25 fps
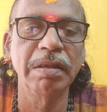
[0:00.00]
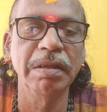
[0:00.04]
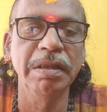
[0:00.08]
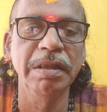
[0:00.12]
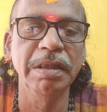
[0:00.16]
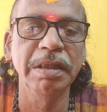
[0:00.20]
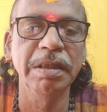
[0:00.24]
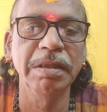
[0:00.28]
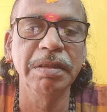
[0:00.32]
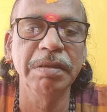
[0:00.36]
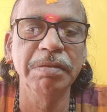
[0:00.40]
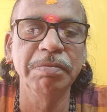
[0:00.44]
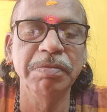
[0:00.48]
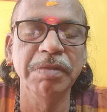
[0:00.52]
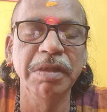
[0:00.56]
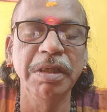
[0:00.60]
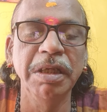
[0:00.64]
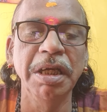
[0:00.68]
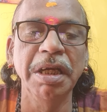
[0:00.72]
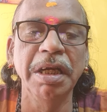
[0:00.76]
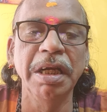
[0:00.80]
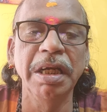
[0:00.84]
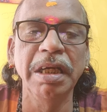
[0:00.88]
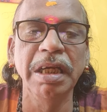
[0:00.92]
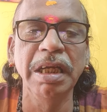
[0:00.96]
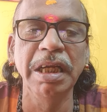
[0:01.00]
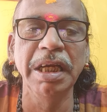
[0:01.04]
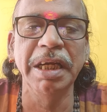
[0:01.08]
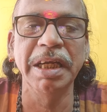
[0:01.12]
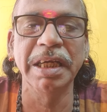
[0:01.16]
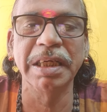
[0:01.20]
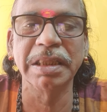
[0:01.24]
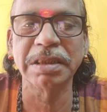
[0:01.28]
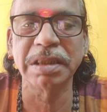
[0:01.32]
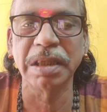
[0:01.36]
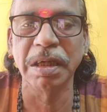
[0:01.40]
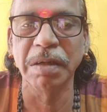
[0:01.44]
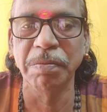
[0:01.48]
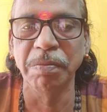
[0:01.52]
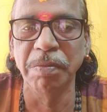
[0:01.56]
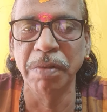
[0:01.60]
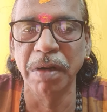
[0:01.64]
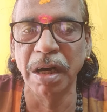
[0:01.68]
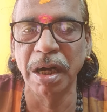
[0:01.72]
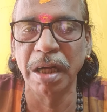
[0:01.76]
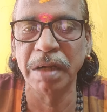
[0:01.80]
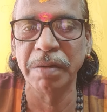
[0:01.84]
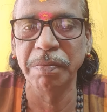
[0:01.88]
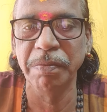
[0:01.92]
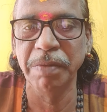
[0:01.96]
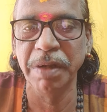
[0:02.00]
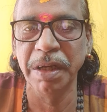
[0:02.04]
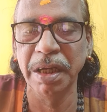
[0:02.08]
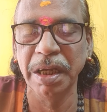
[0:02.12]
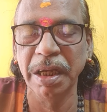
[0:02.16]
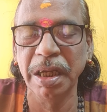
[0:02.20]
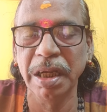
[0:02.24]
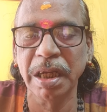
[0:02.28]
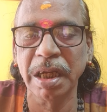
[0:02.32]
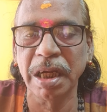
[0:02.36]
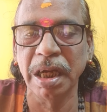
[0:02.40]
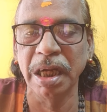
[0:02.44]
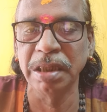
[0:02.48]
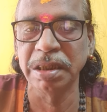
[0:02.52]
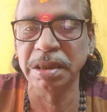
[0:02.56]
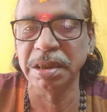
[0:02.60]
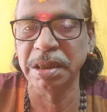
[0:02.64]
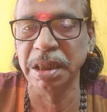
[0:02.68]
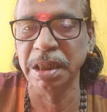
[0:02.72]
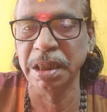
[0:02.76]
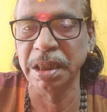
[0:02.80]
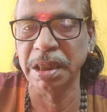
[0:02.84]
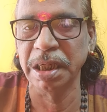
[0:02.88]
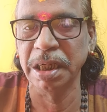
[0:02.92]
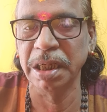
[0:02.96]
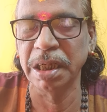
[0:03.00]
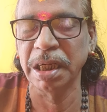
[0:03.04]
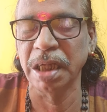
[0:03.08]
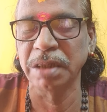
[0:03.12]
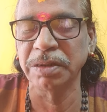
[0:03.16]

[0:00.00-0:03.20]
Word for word: the le leaders of bar may concentrate,